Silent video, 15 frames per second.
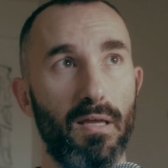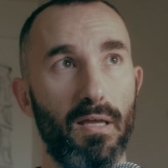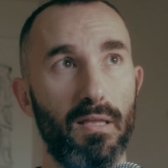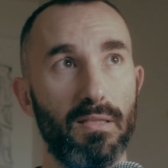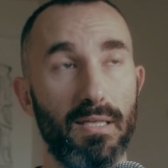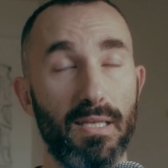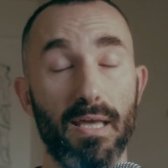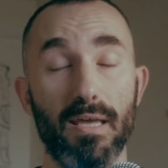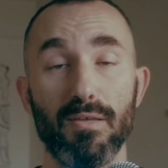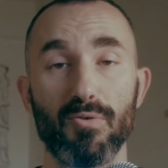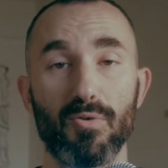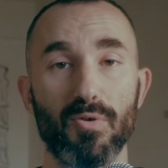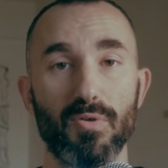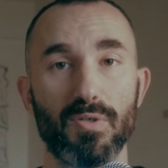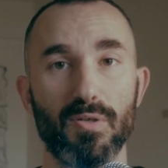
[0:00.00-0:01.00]
then yeah, you
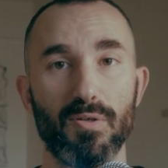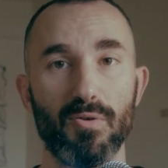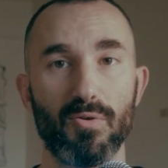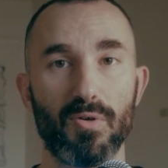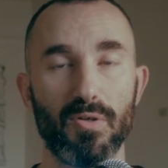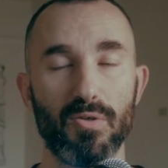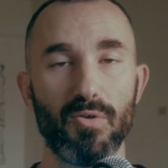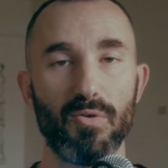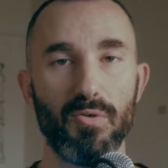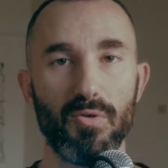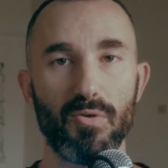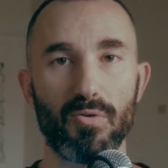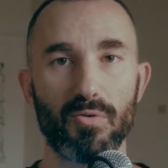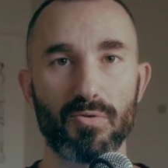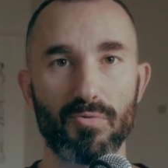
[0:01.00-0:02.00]

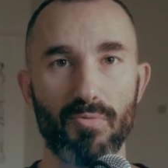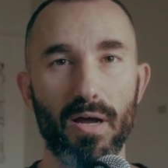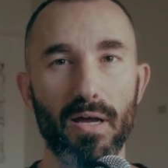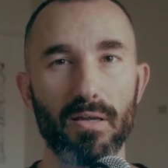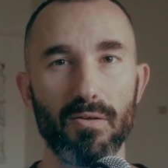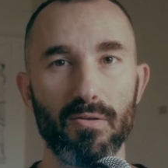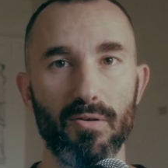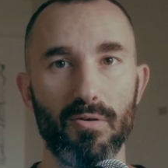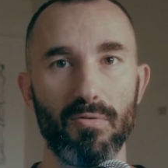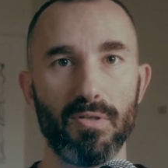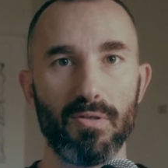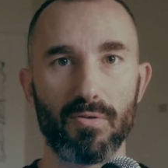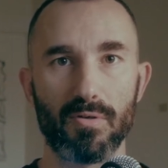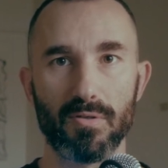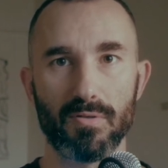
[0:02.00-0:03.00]
could try, you know, and
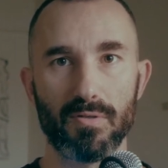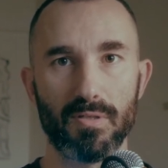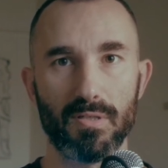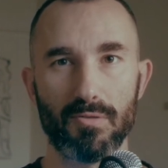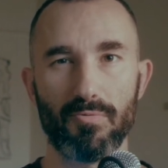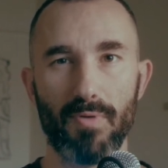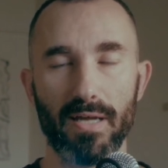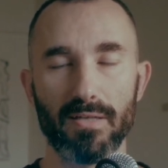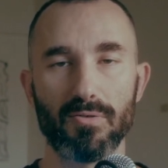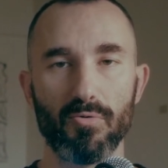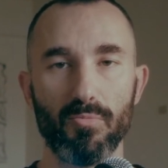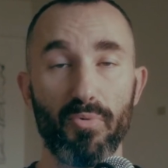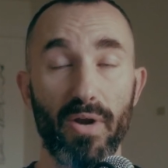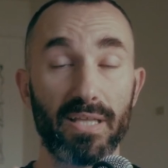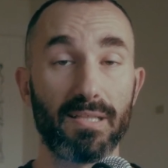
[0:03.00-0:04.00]
you could try
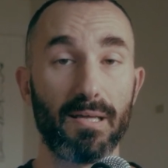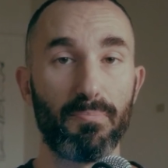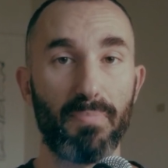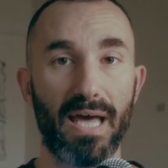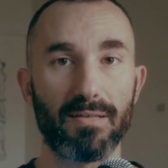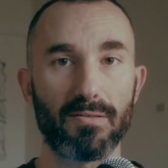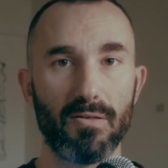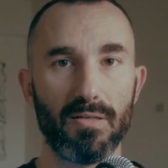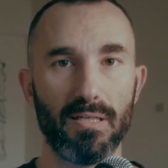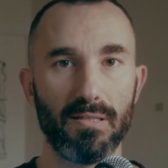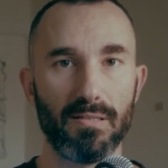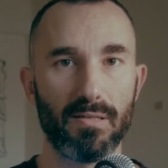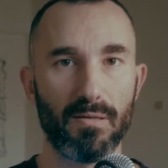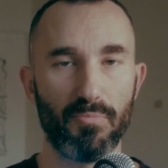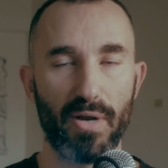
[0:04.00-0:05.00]
to break that pattern
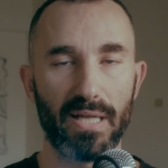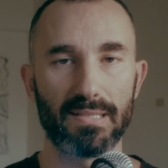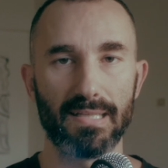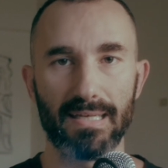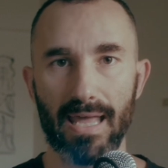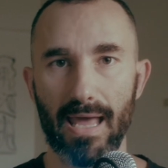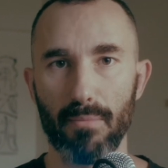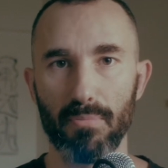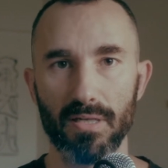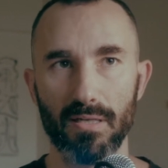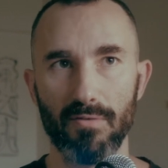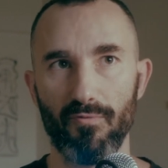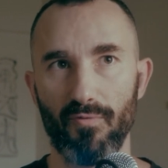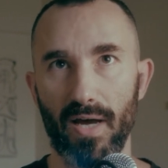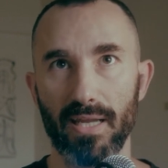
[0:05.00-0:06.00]
and break that habit
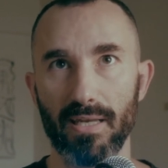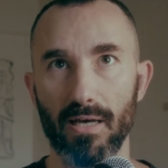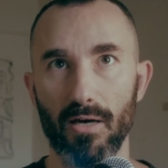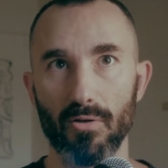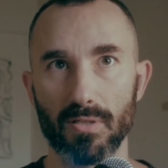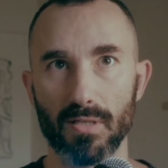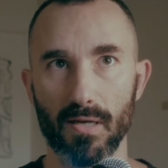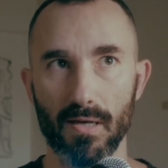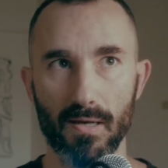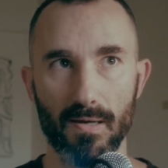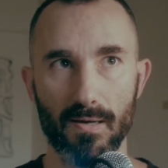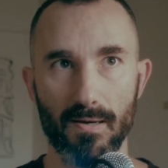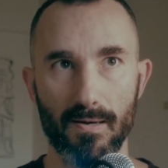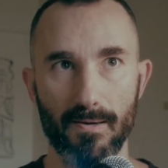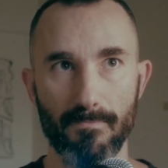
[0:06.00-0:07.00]
and find out
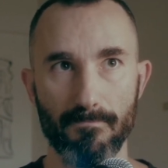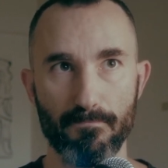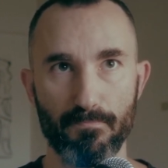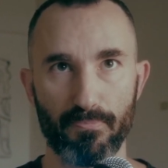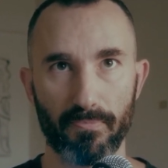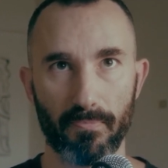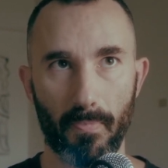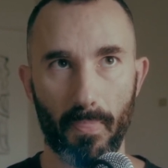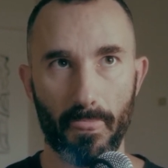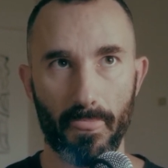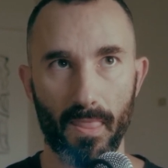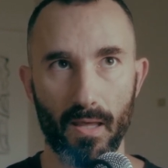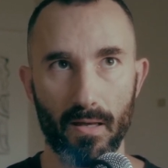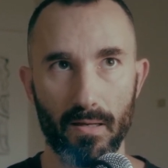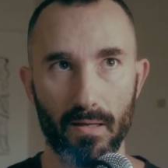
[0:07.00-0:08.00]

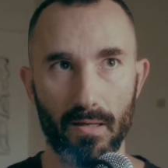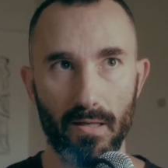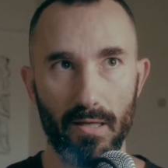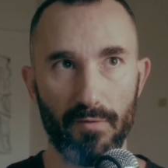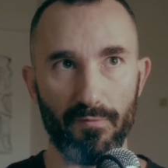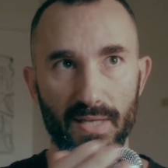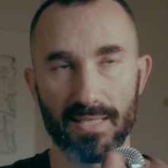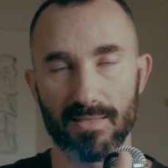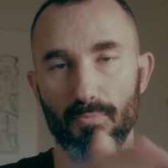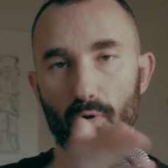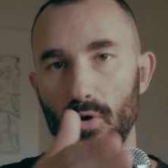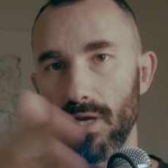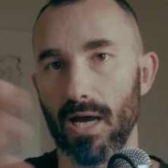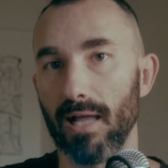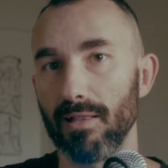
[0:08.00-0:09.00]
if there's
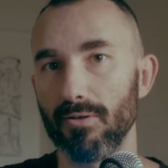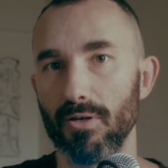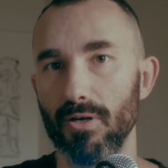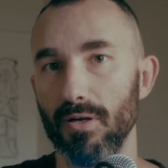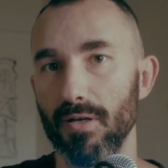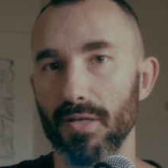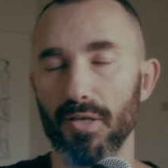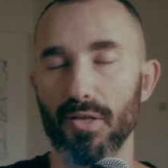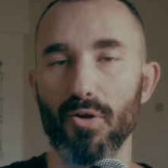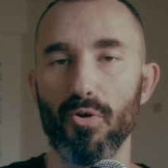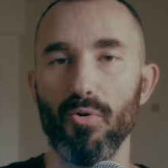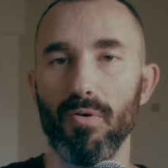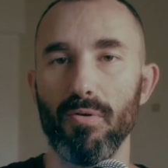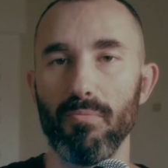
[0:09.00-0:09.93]
more color, you know,